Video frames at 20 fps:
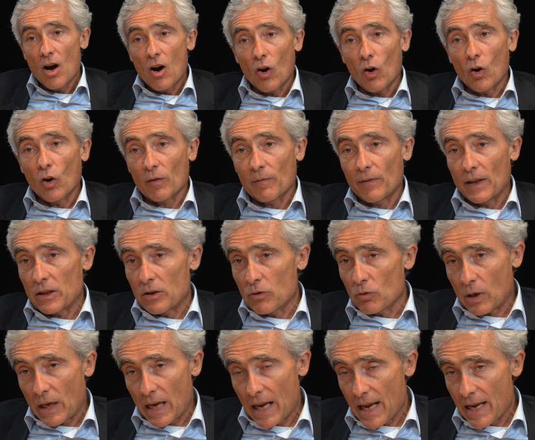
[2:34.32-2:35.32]
or the
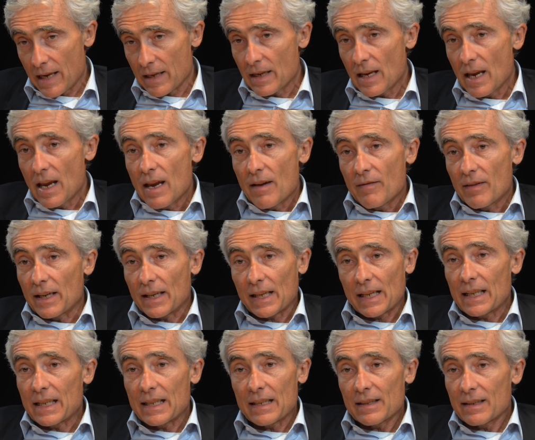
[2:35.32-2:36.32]
UK. They
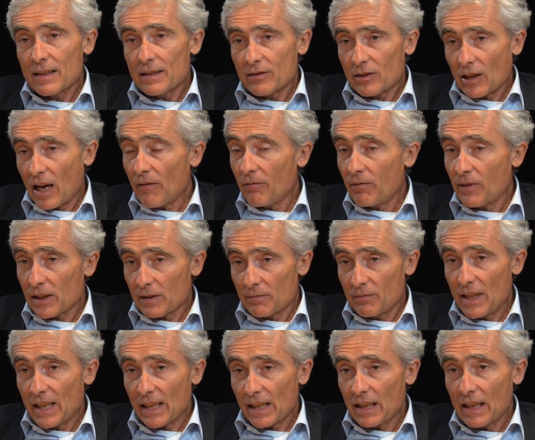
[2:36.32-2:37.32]
really suffered
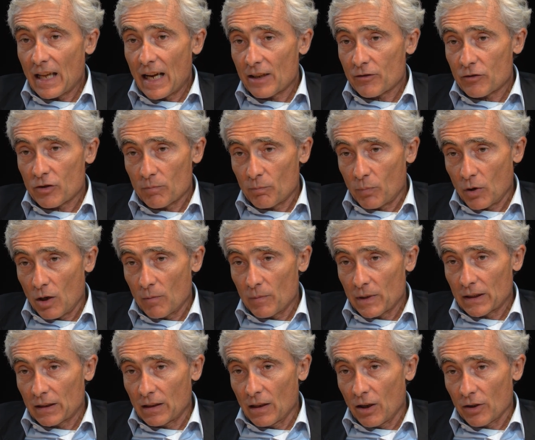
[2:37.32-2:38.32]
very large
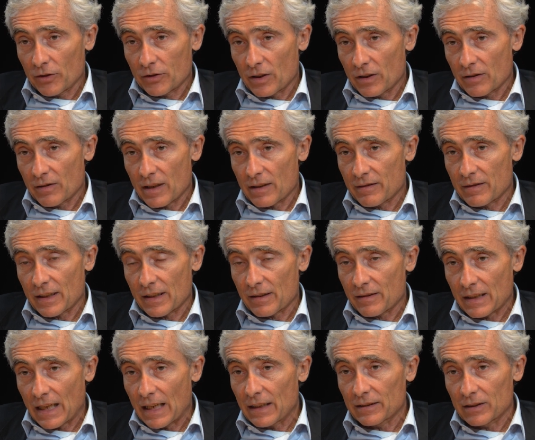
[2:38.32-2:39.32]
employment losses as a
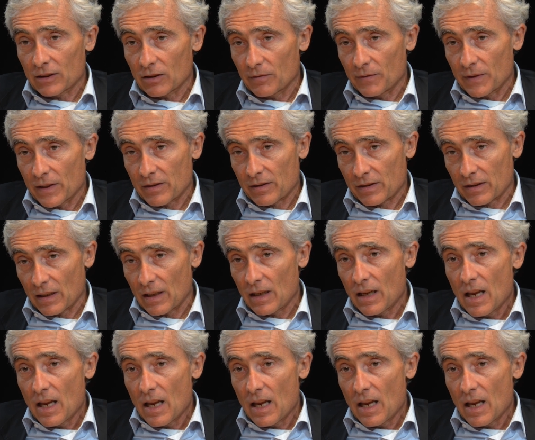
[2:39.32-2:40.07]
result of this